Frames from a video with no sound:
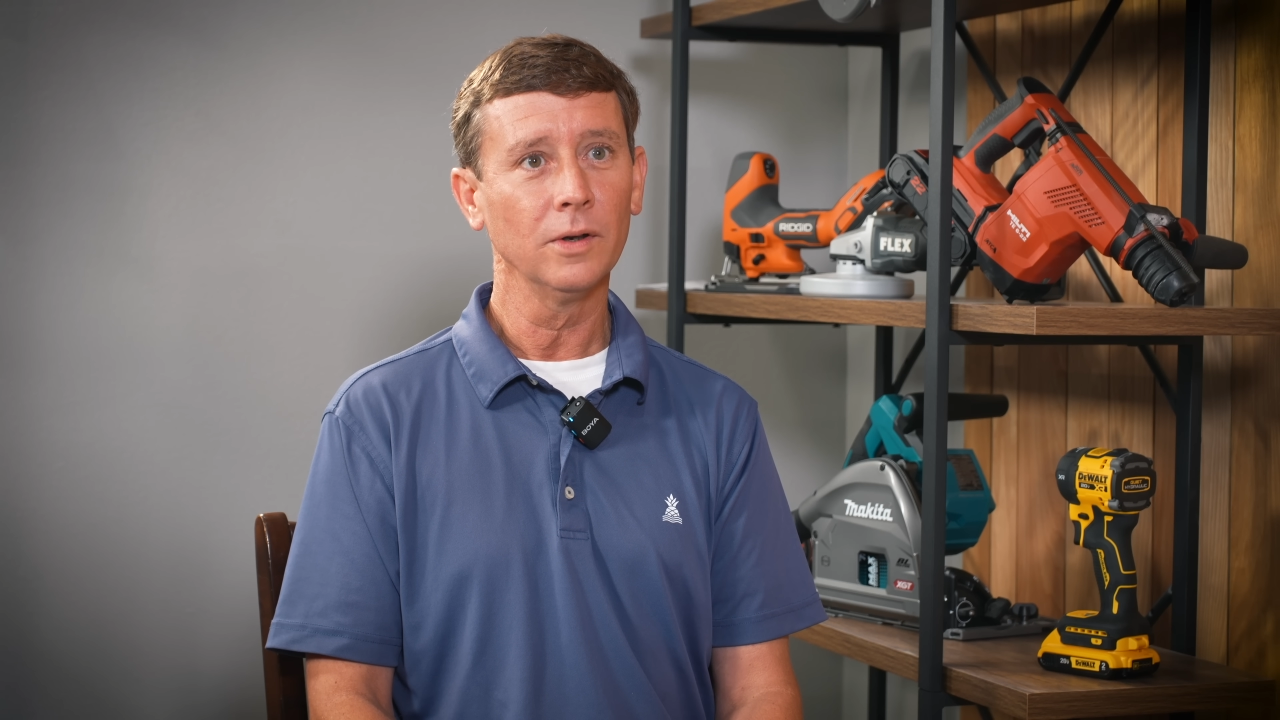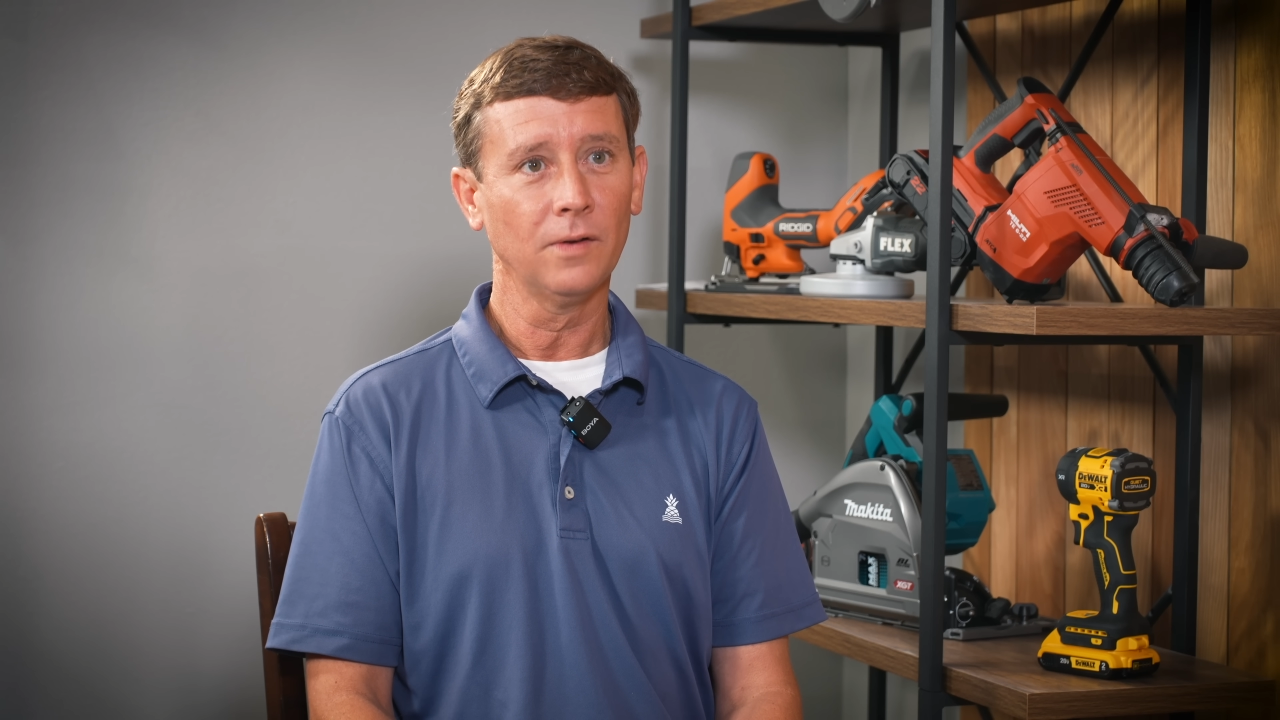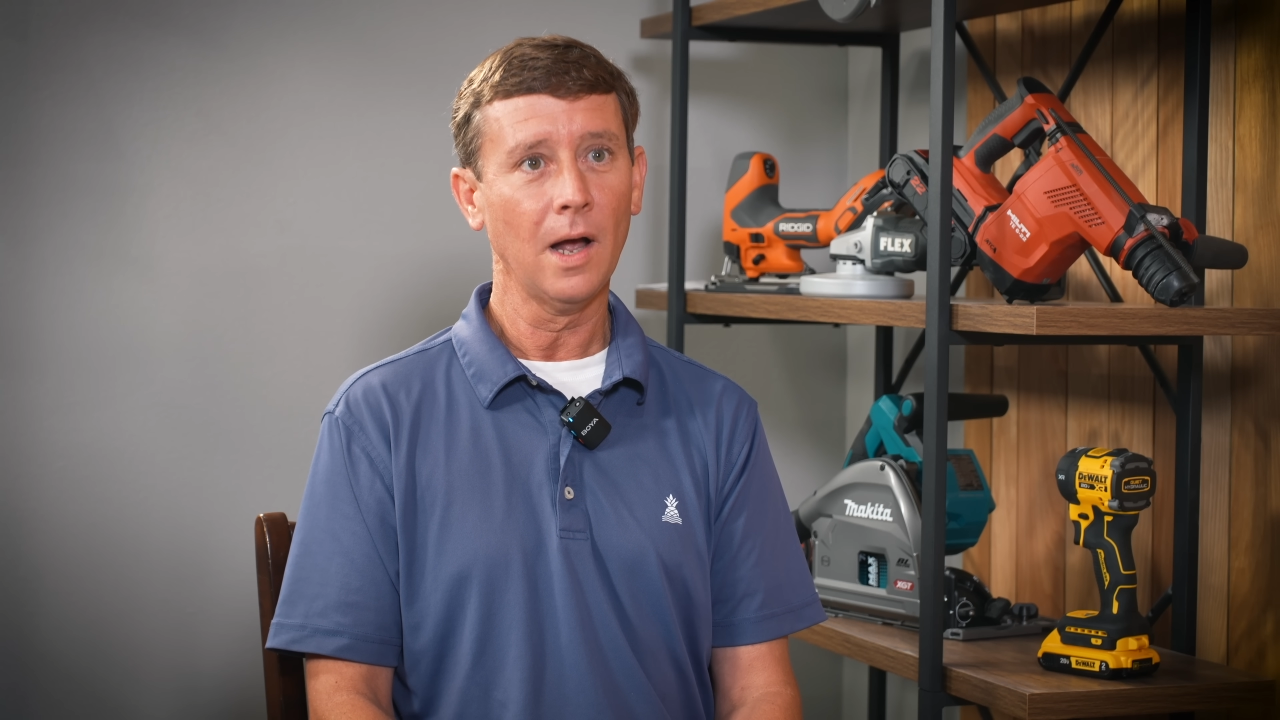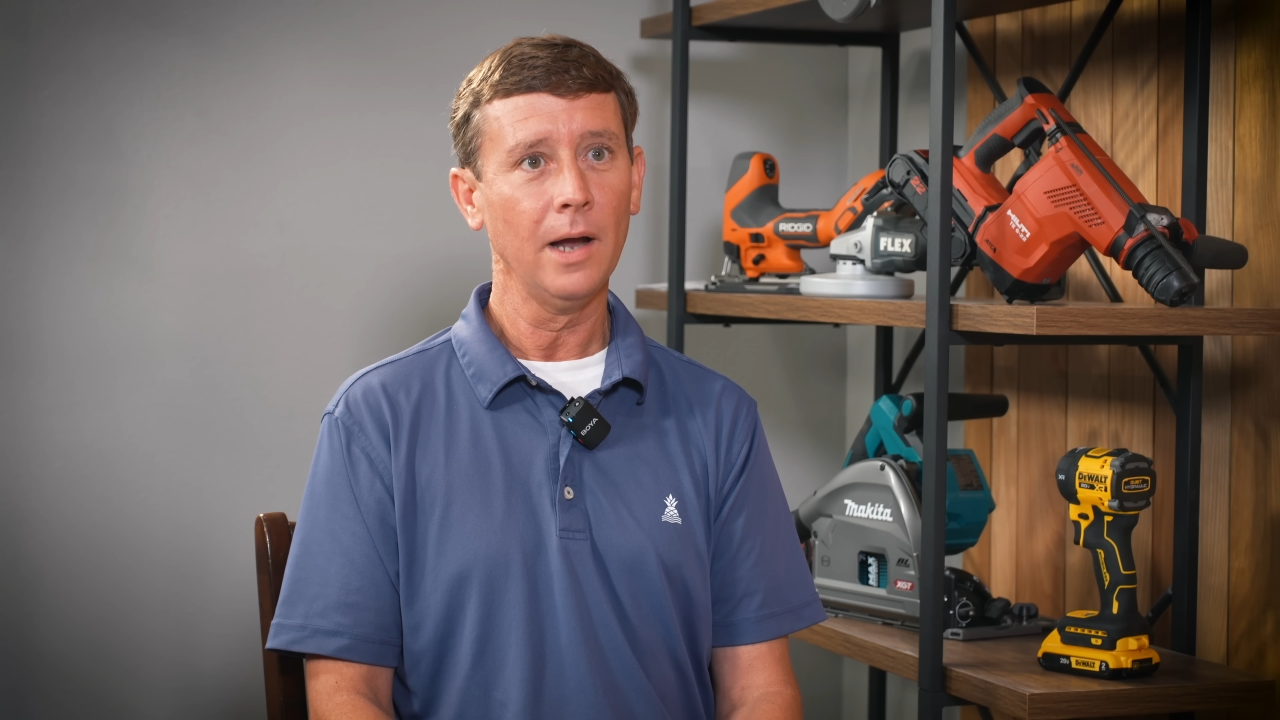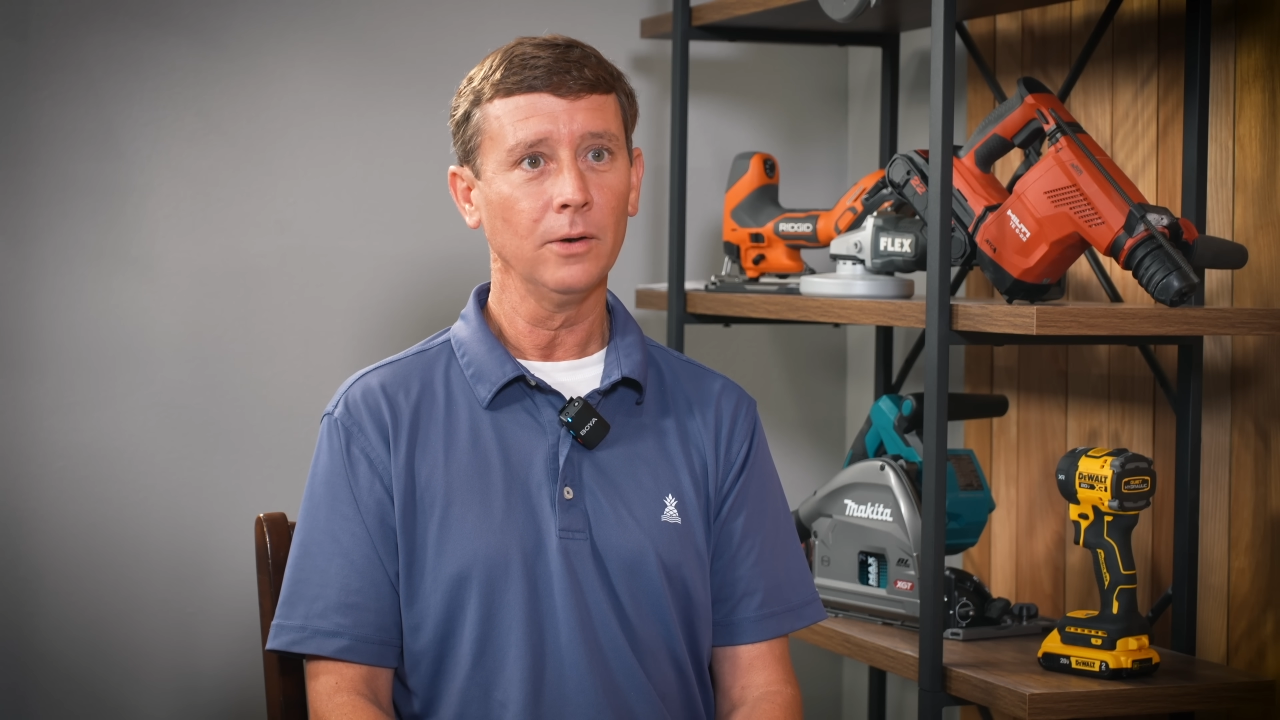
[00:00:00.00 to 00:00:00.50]

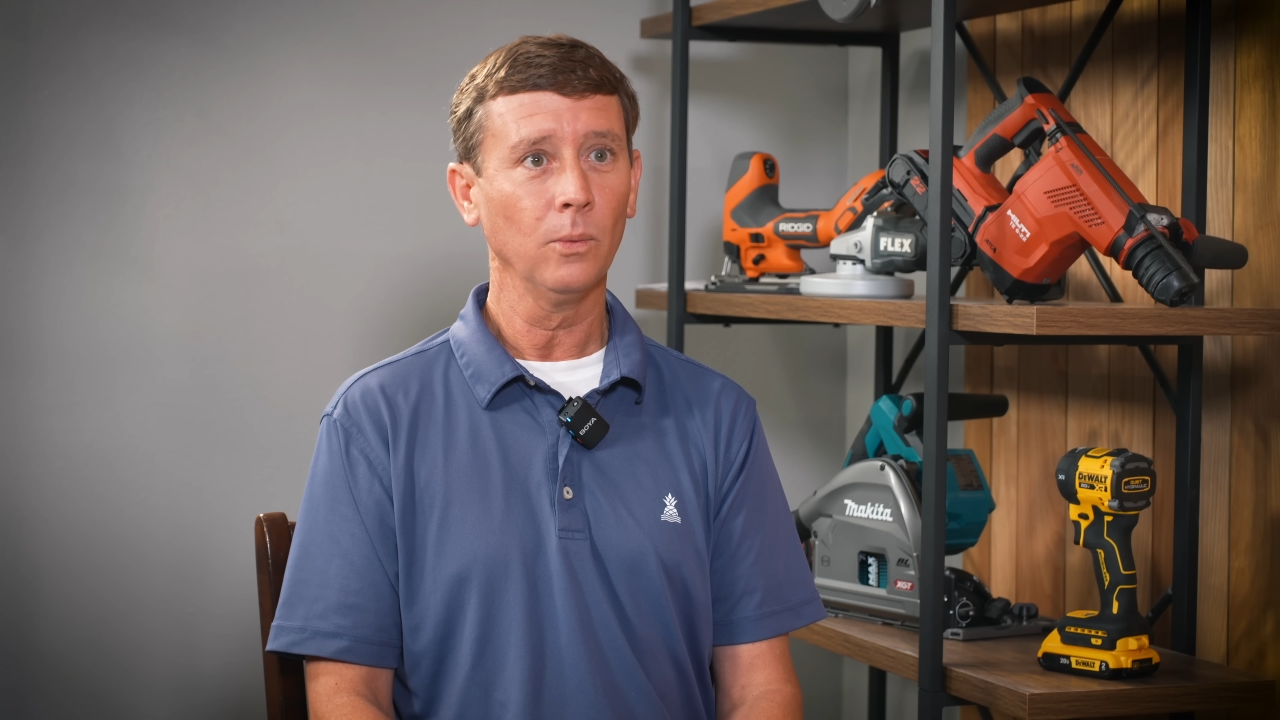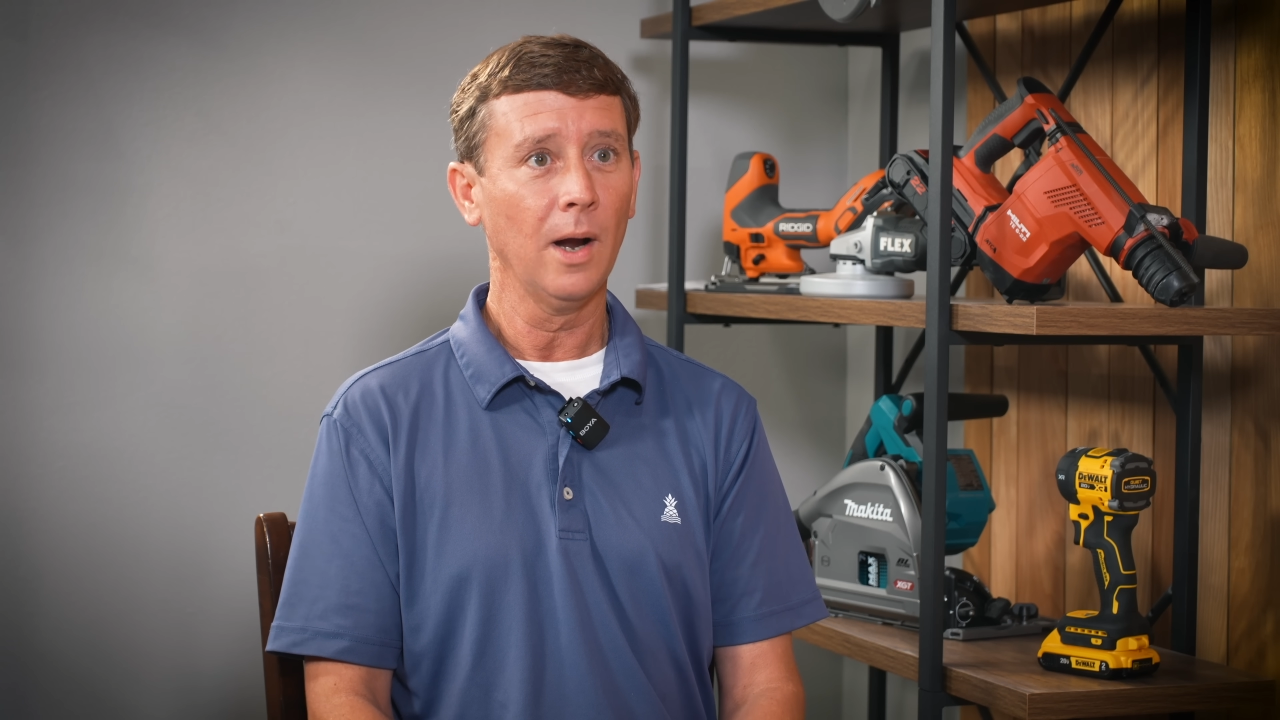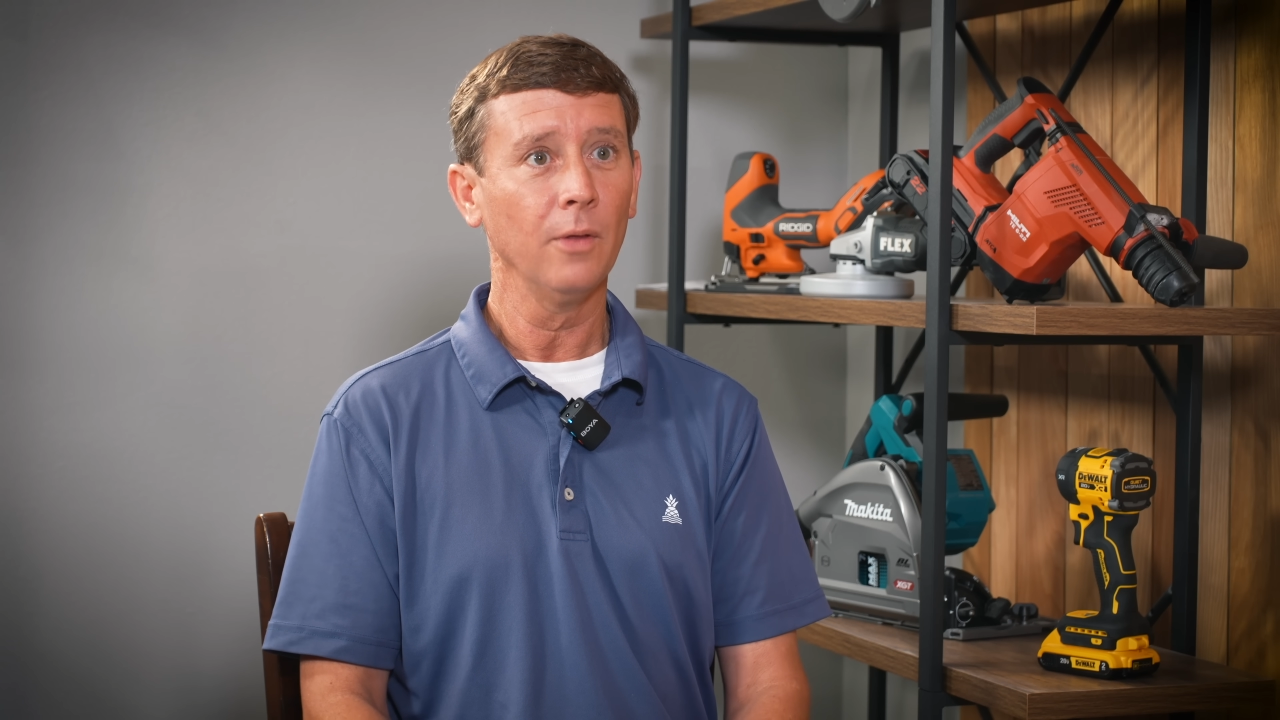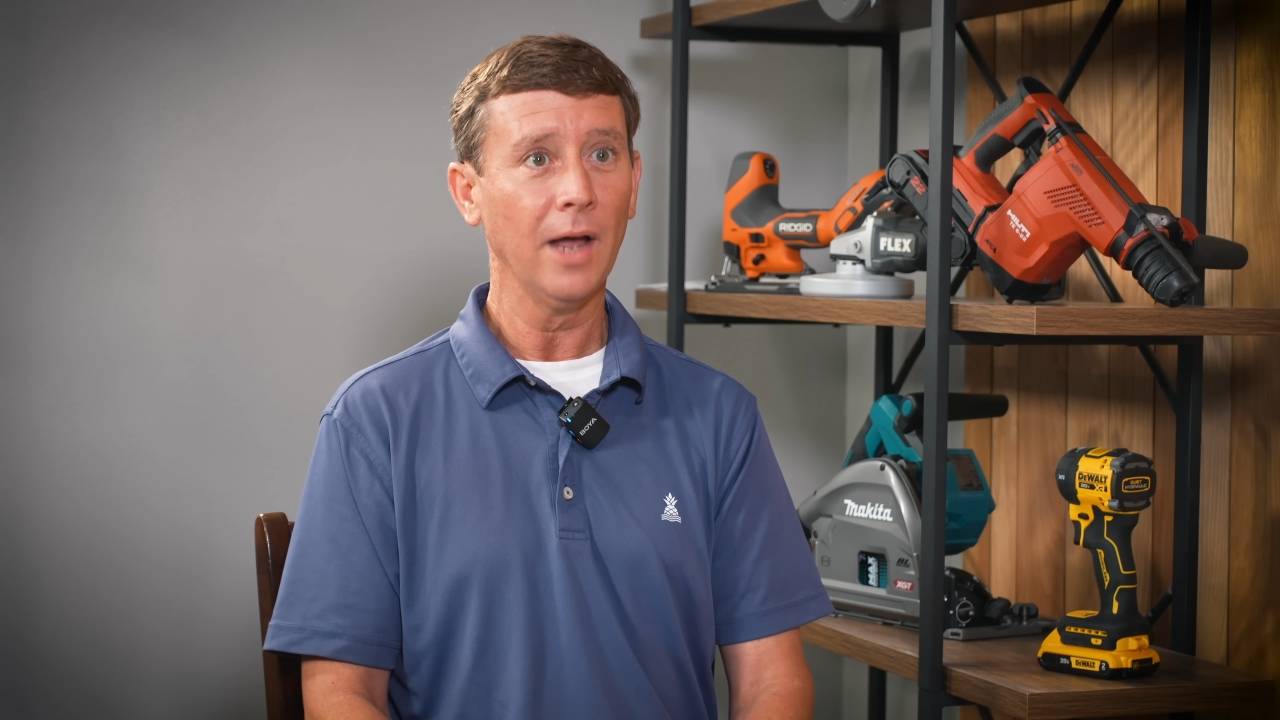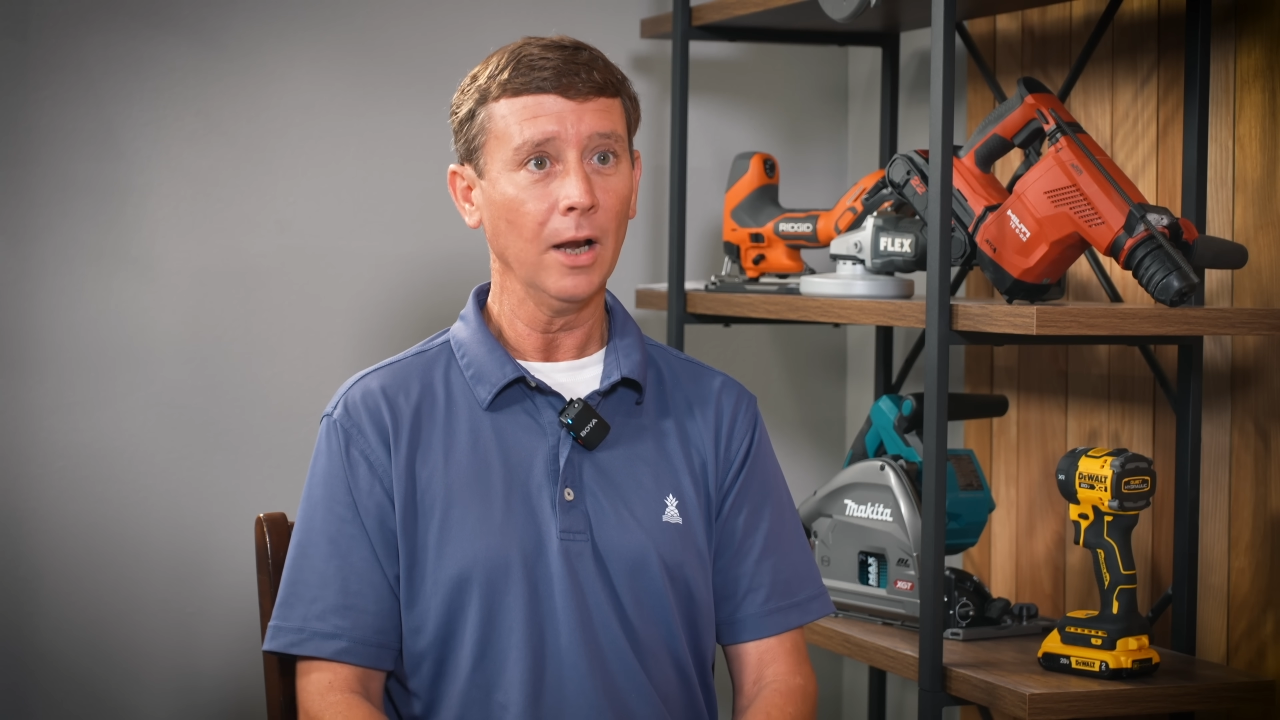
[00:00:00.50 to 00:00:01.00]
designed around